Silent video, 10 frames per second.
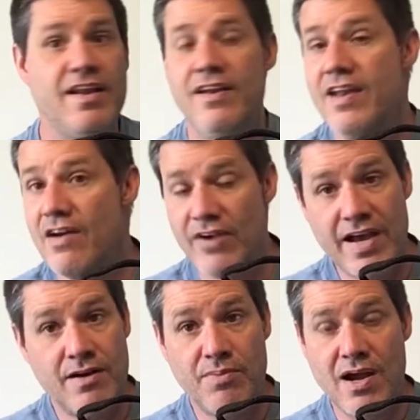Never
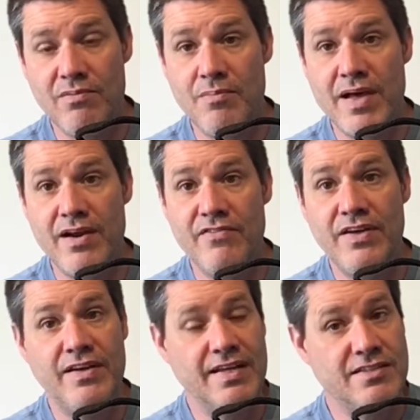had a problem out of
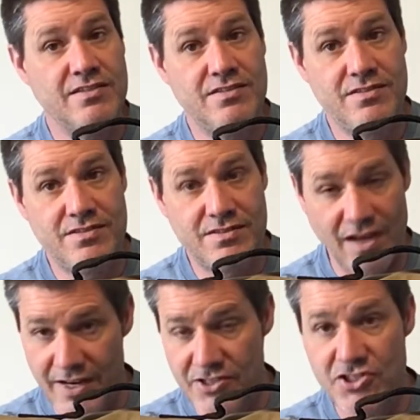it. It's
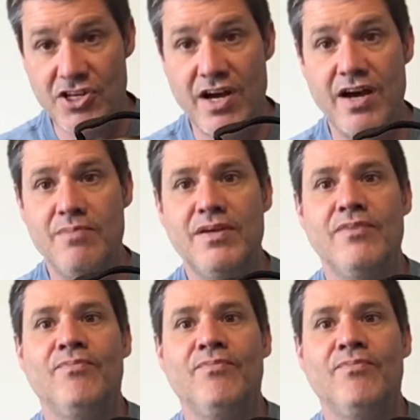done its job.